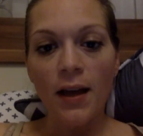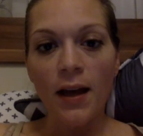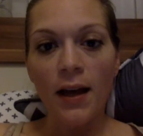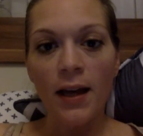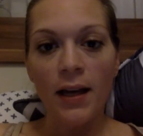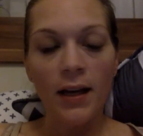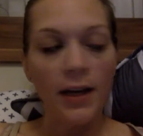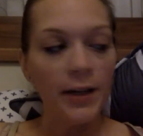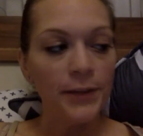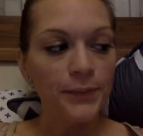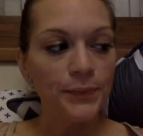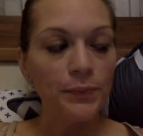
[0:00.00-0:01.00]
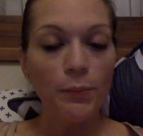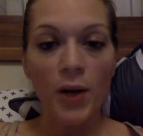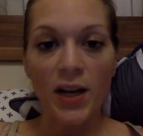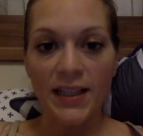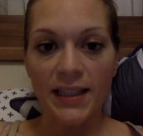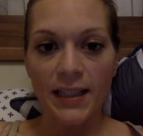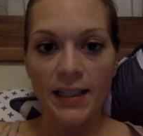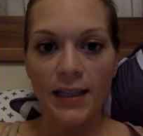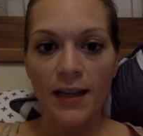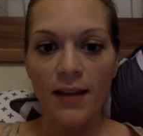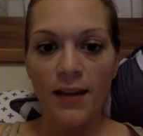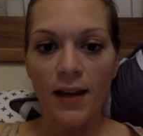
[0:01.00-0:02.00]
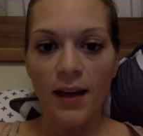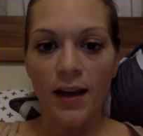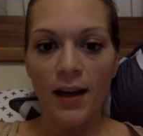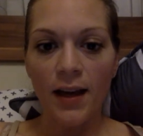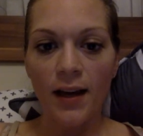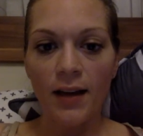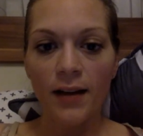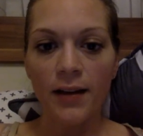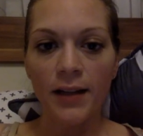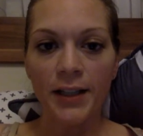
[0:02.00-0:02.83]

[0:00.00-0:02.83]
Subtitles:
in Boston, and they had